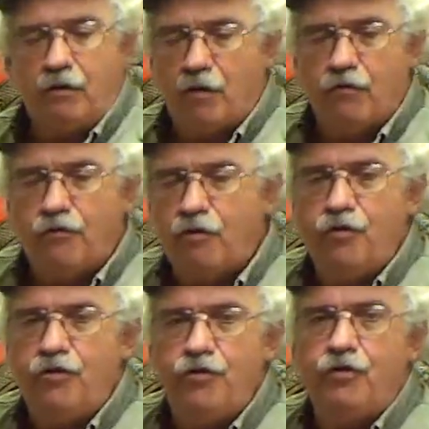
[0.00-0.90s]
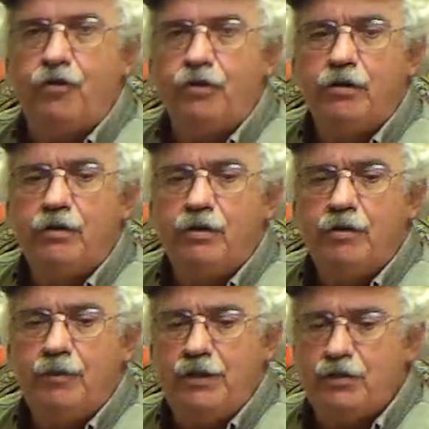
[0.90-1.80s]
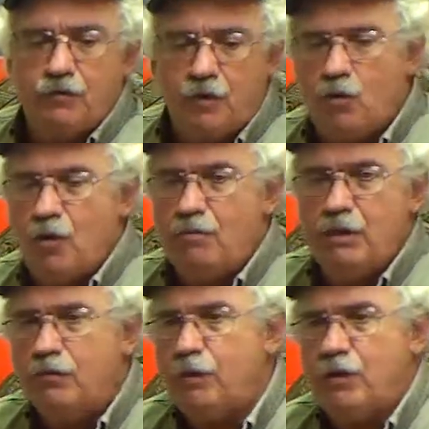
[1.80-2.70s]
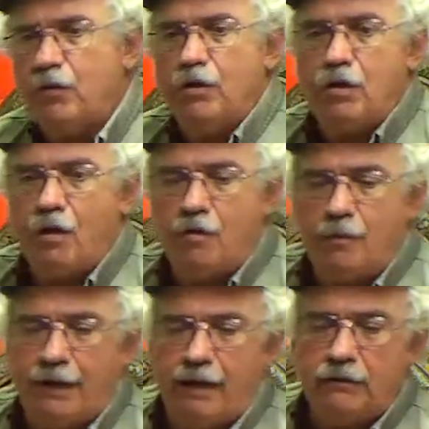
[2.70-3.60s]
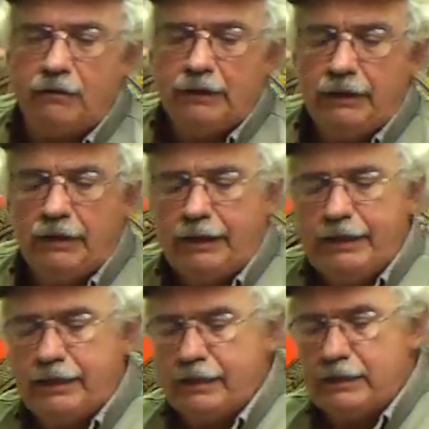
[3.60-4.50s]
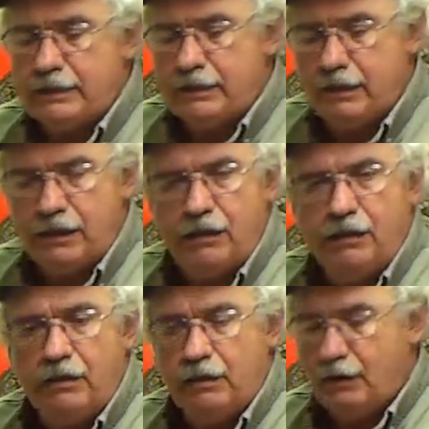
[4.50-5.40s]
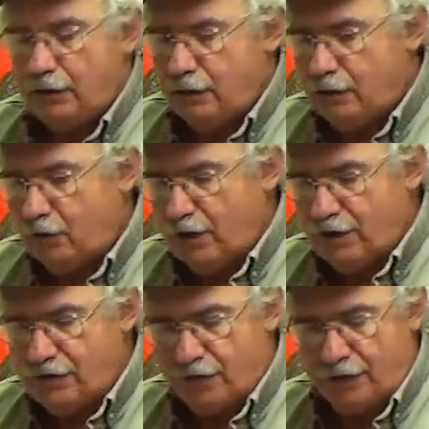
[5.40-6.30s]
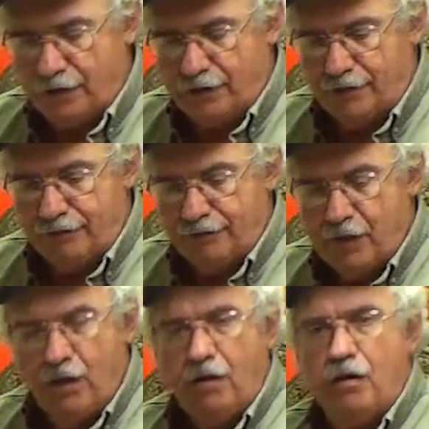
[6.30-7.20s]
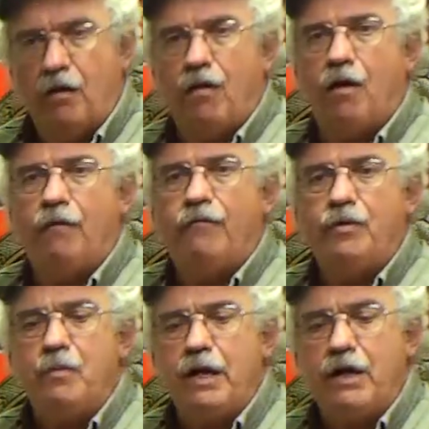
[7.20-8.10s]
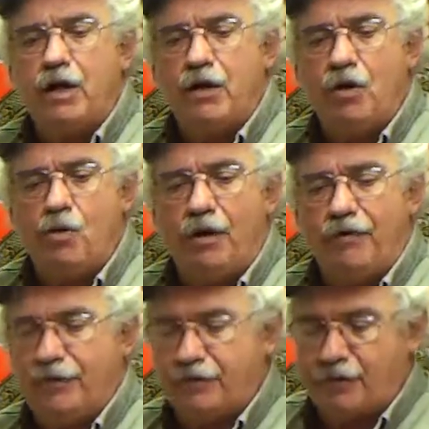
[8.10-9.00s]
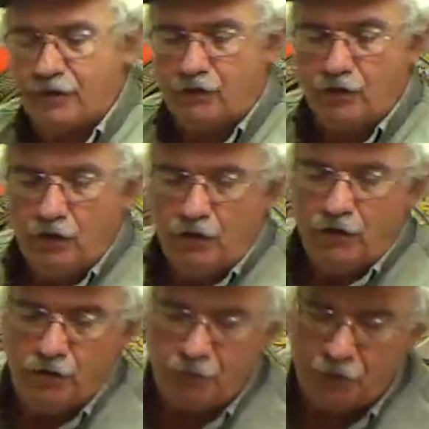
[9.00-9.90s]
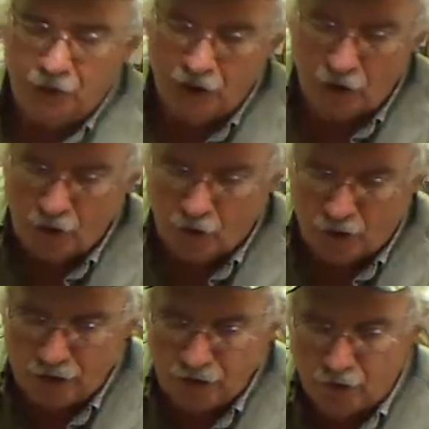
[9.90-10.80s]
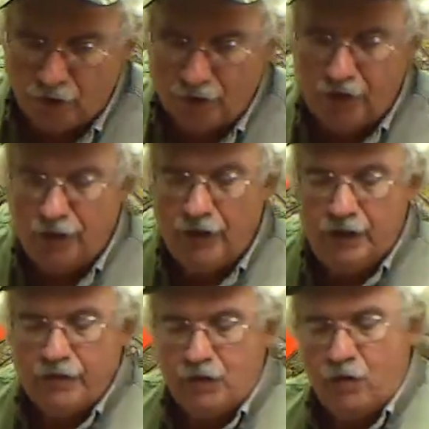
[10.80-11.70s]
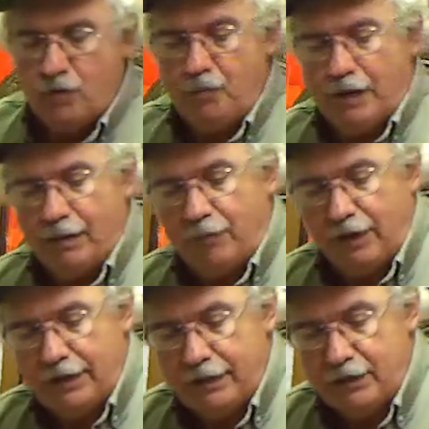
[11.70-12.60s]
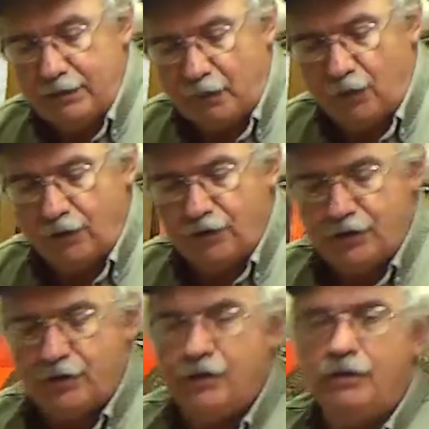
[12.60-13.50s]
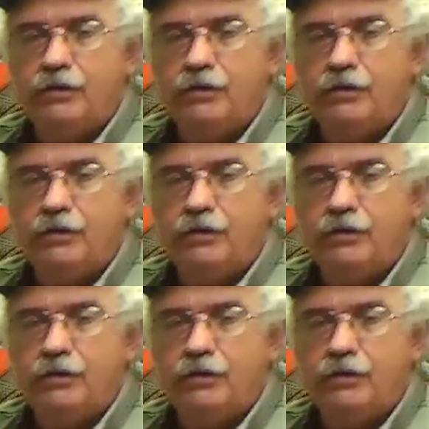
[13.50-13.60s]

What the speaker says: first piece of equipment we're going to talk about is the race runner. Now a lot of you may not know what this is. This particular race runner is owned by Blaze Sports